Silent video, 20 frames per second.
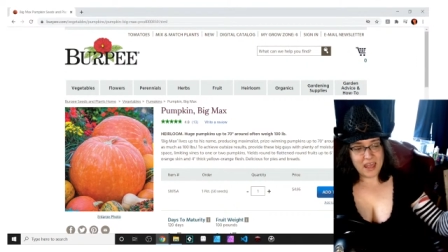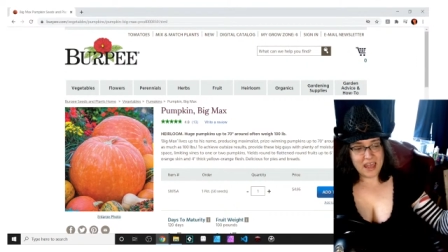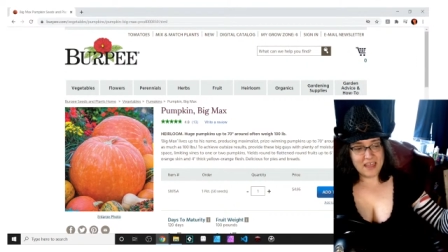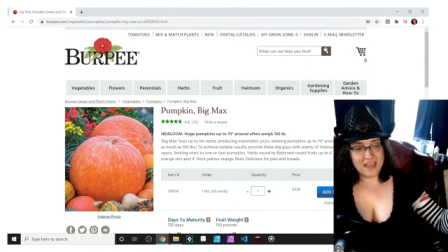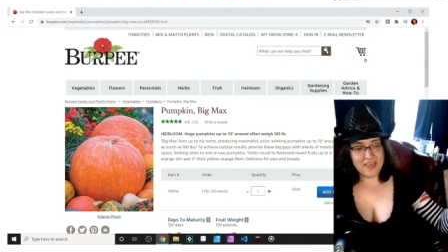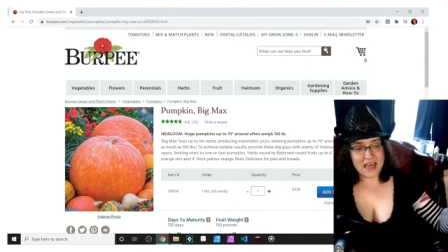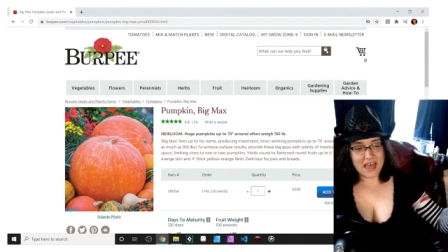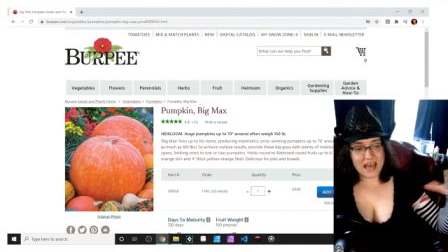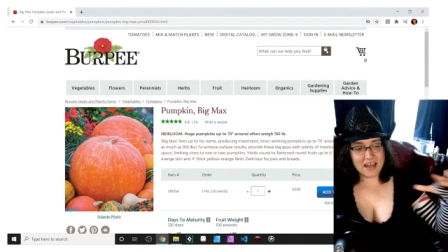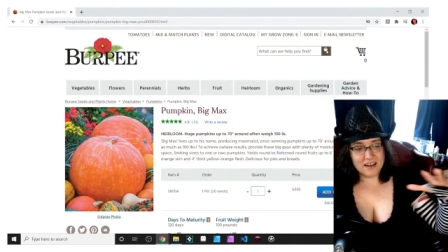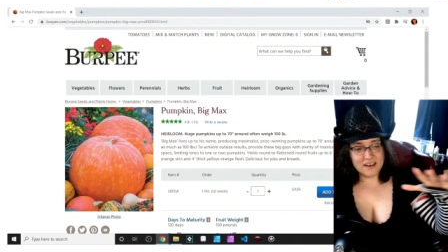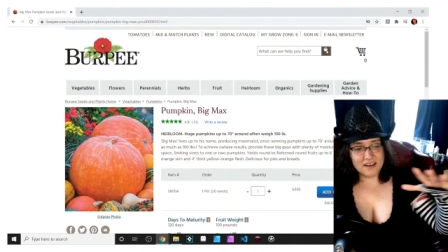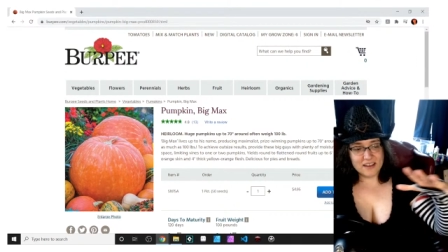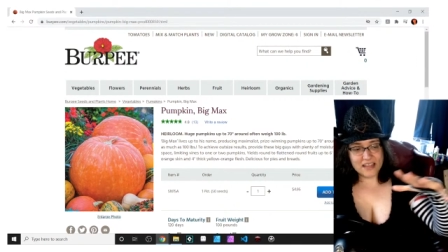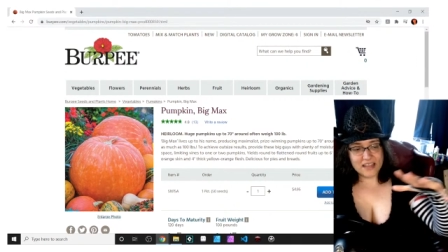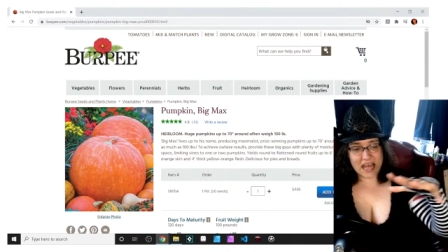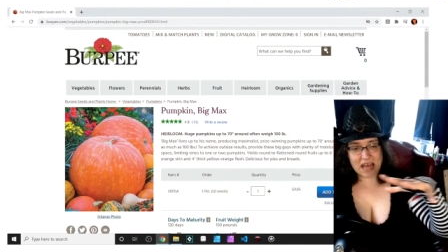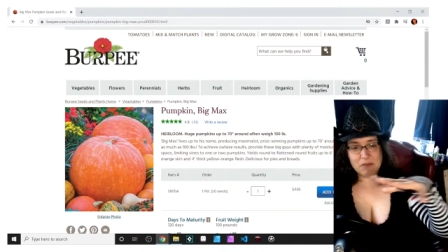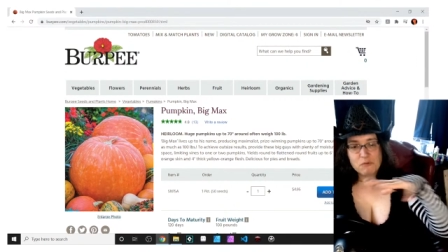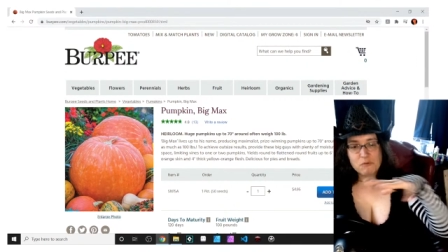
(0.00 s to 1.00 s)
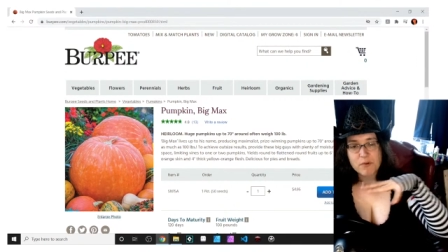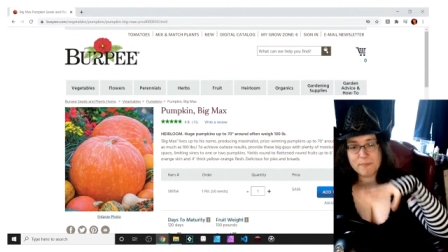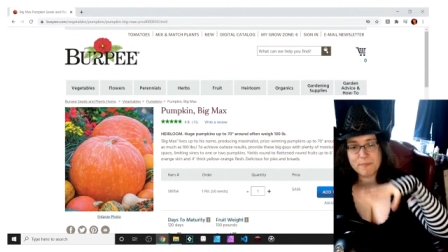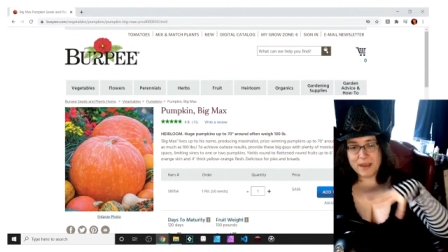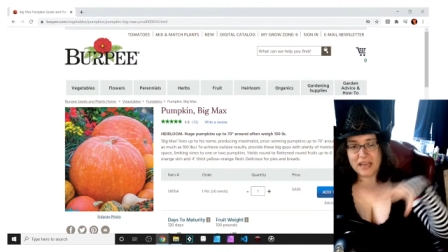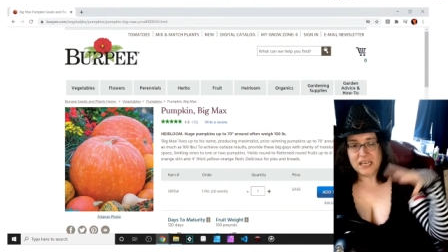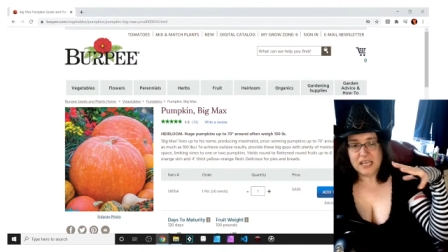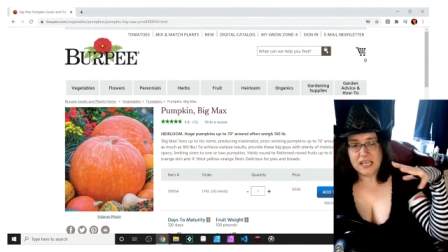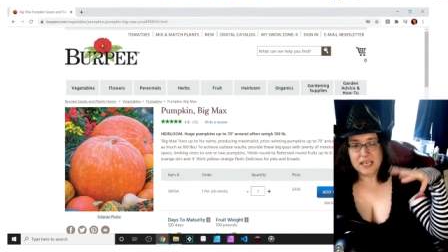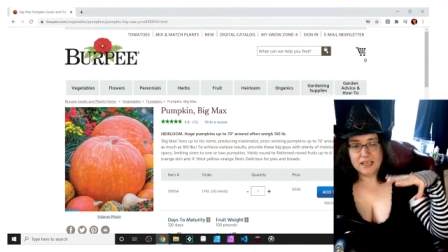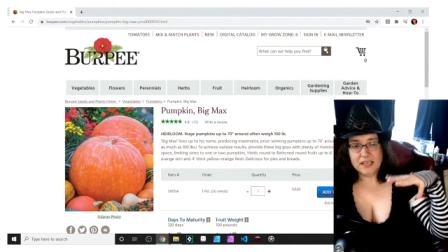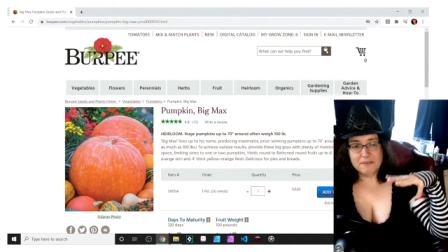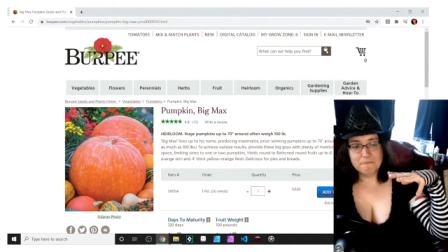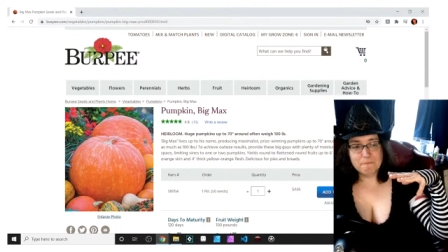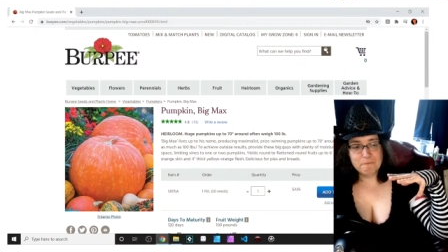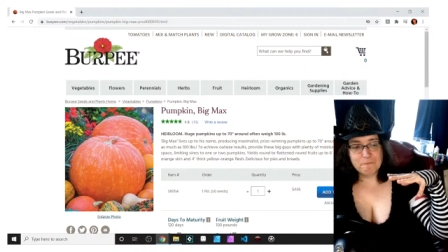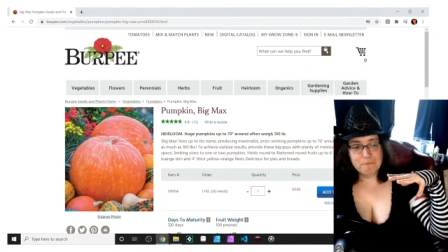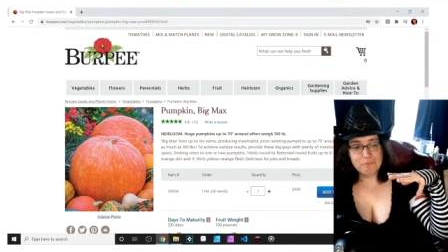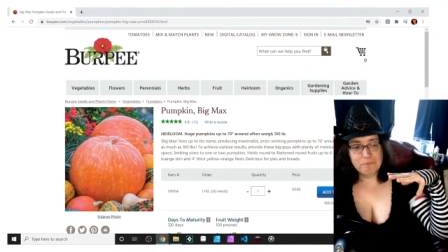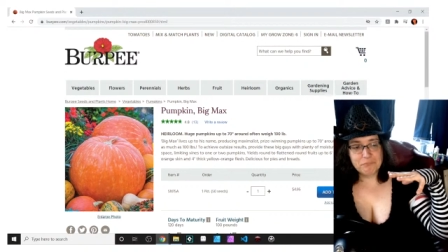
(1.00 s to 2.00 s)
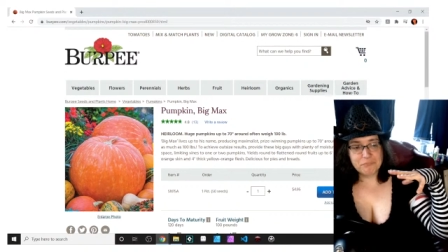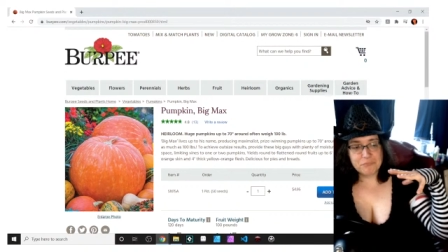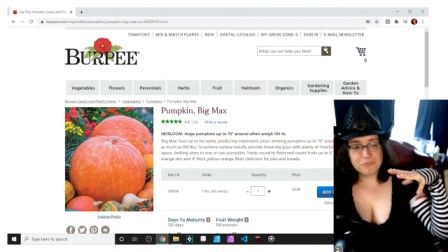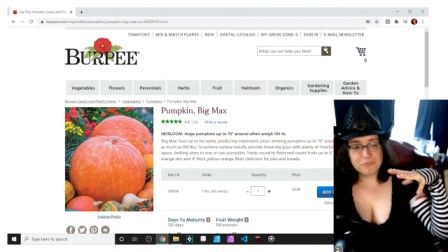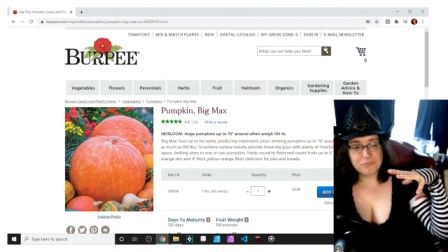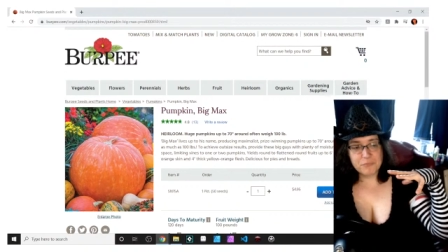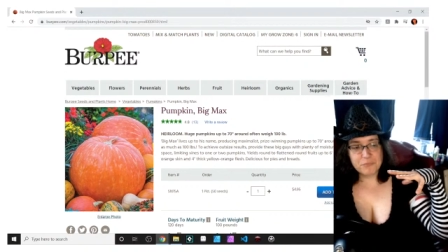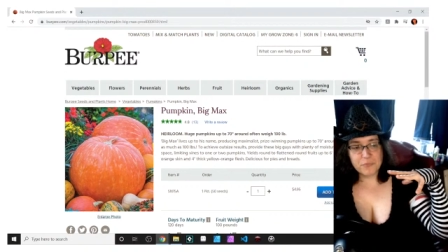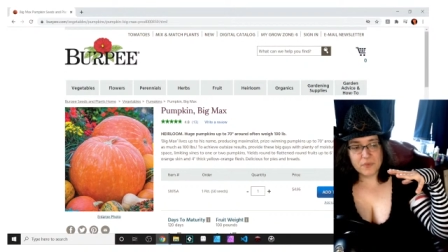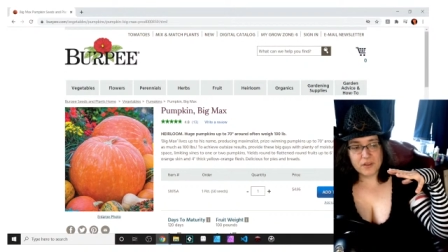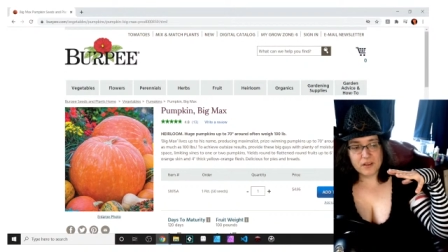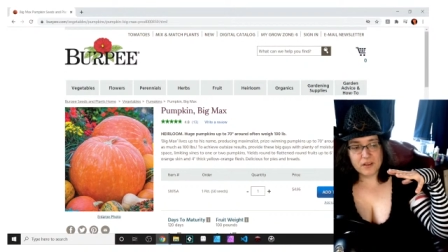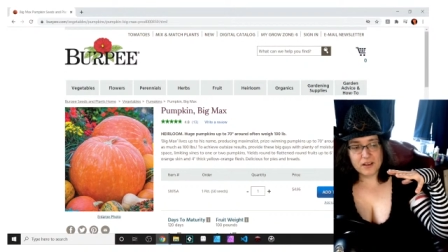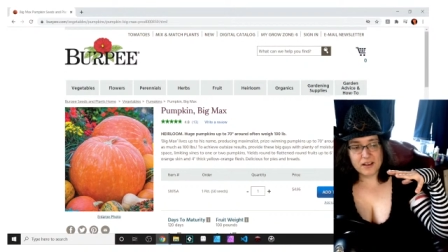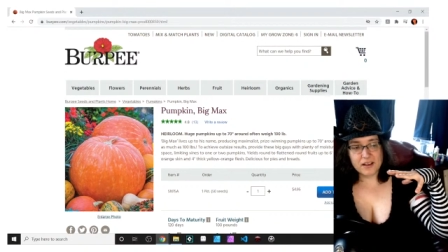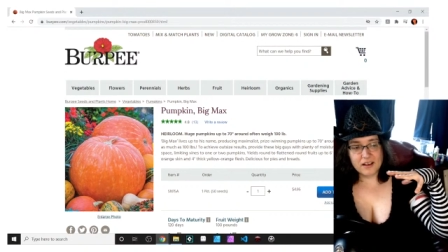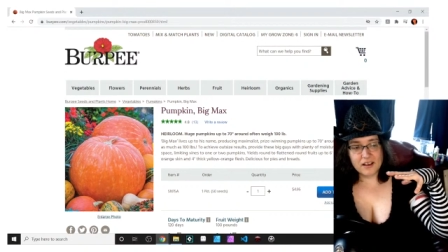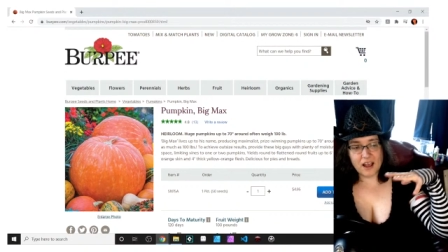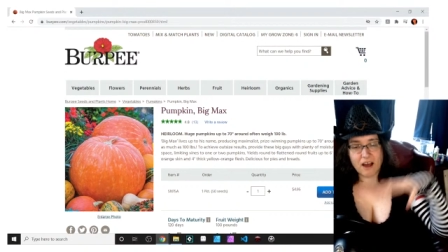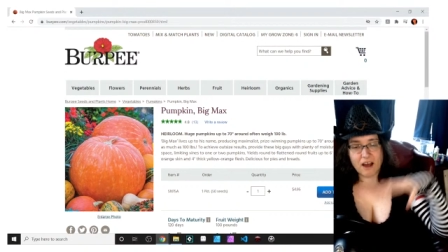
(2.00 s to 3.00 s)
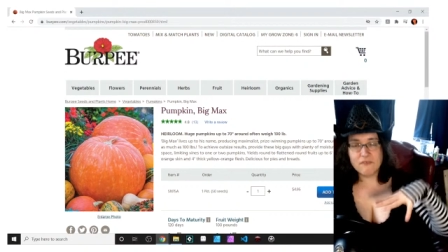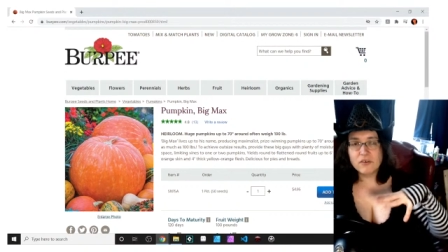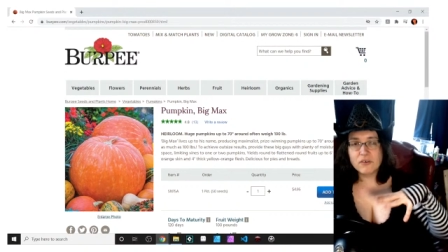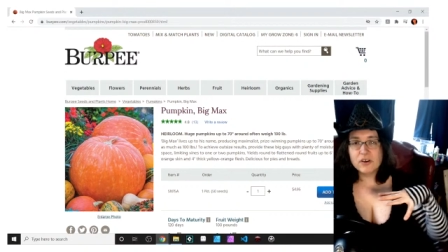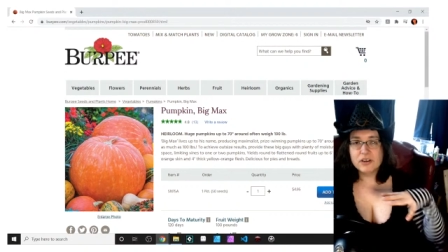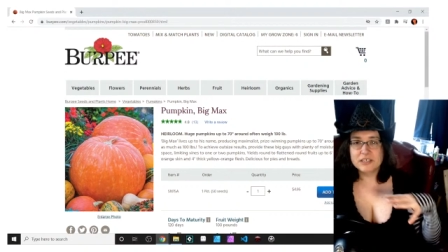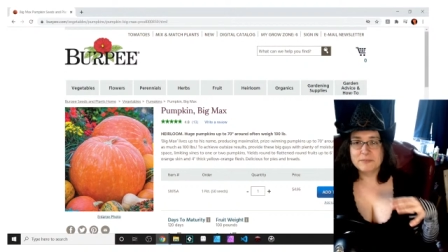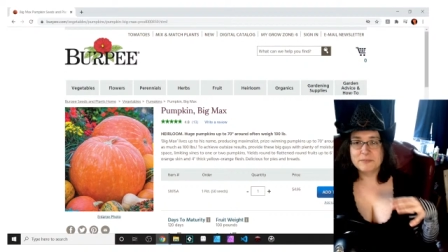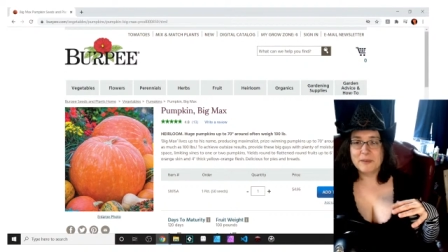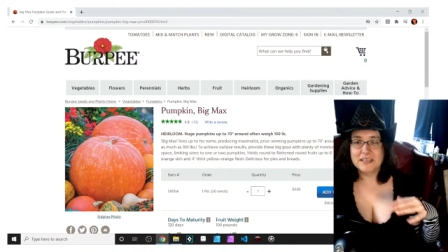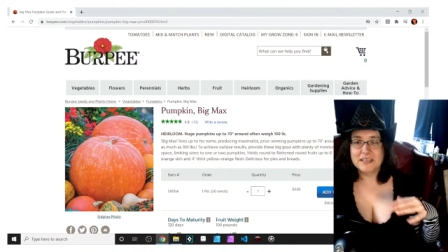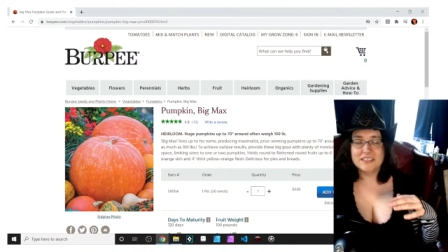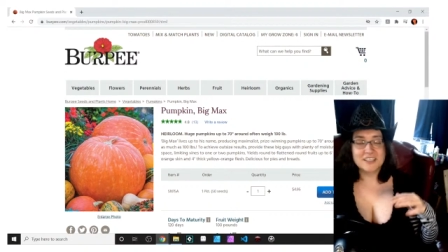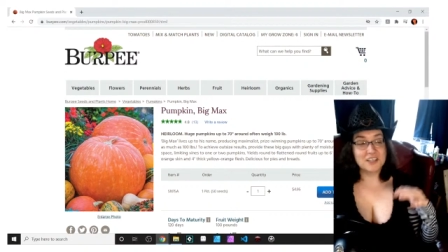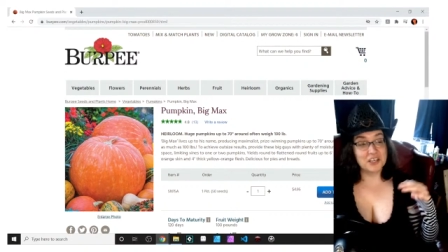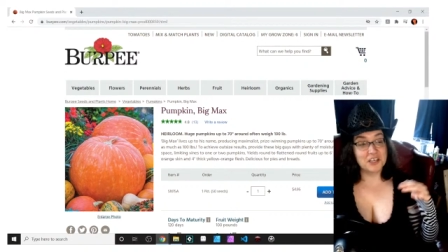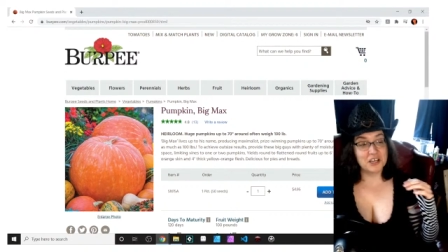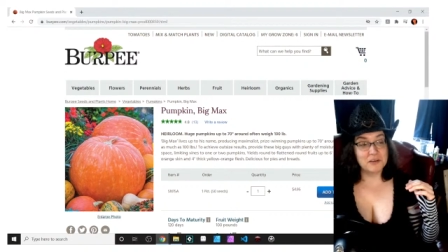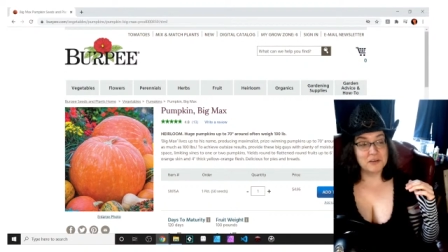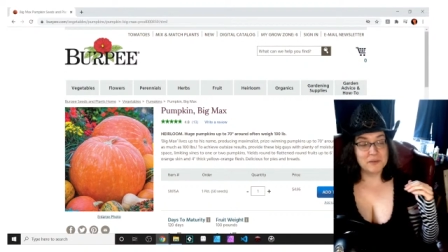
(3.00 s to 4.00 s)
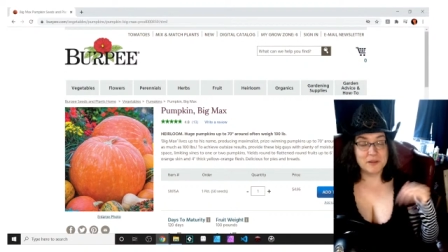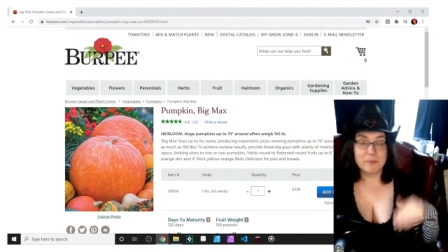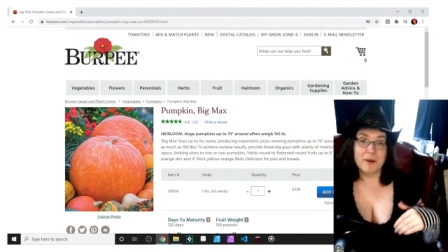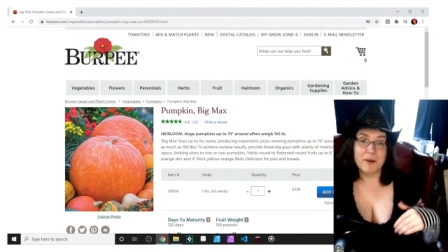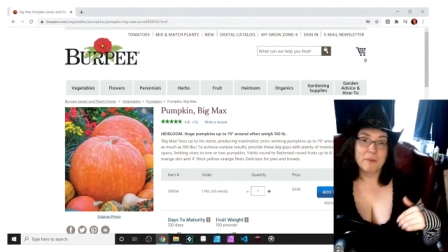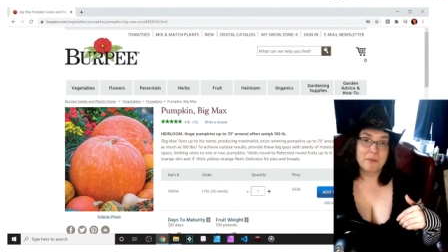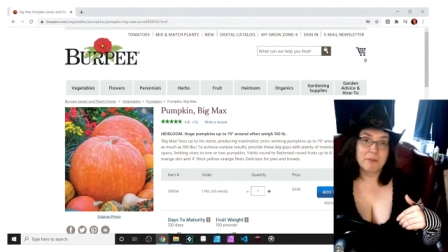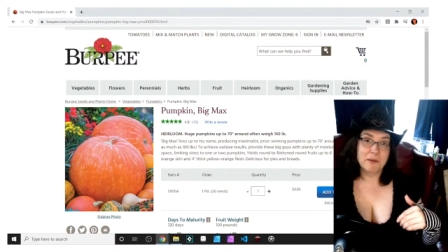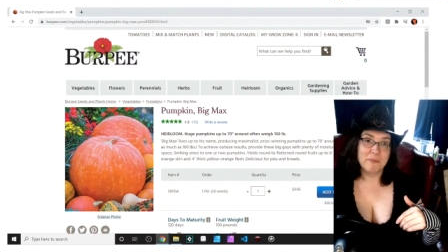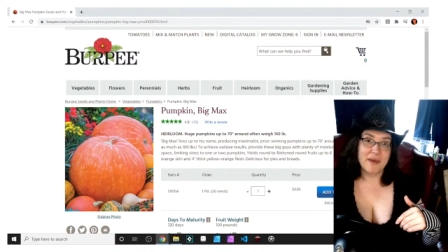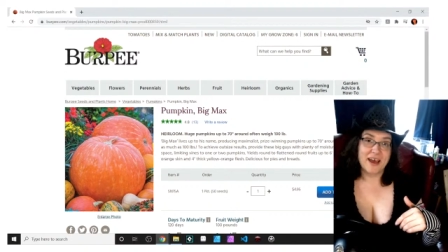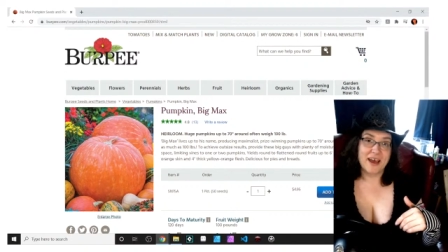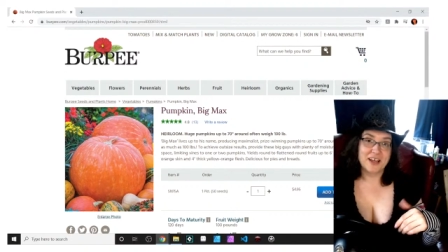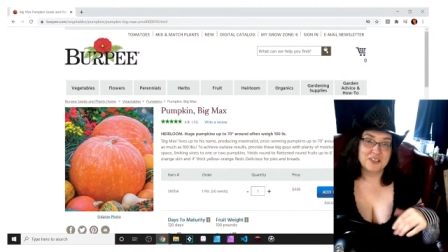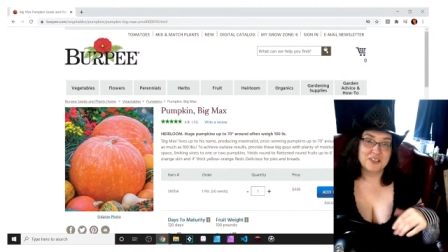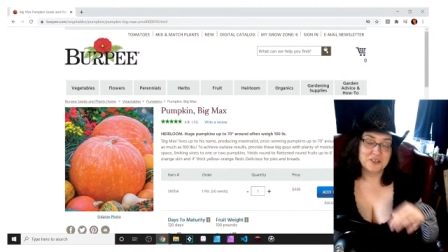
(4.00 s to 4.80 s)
And that, that remaining cover is basically going to be the pumpkin patch.